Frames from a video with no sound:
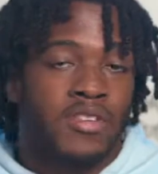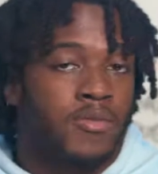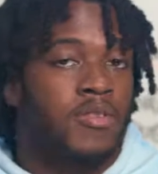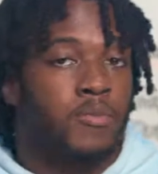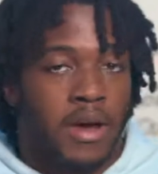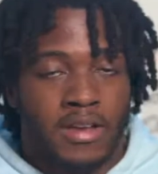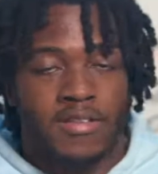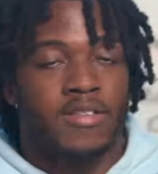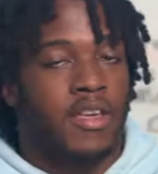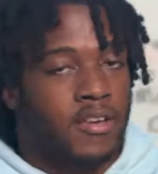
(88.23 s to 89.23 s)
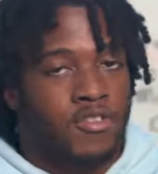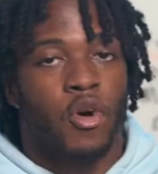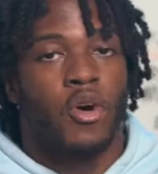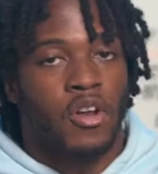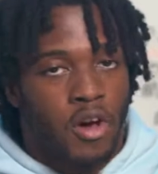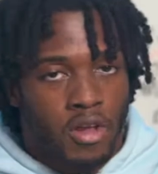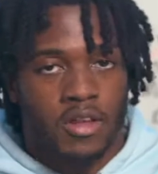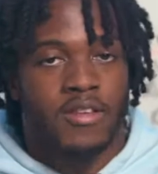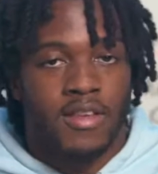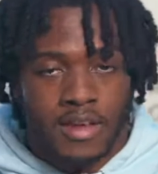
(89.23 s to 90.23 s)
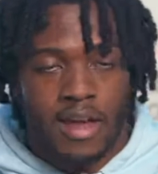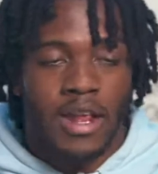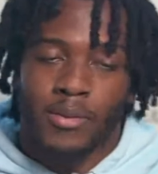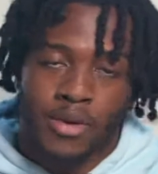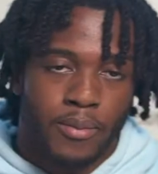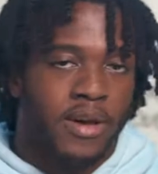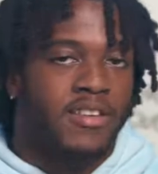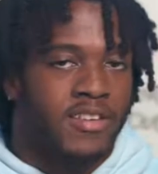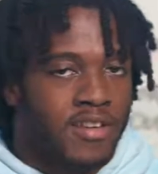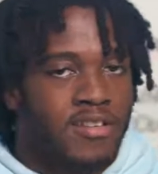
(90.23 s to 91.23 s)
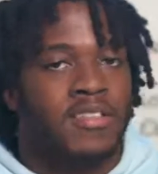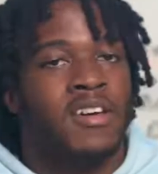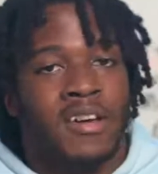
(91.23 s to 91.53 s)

spicy things going on in the TKW mentions.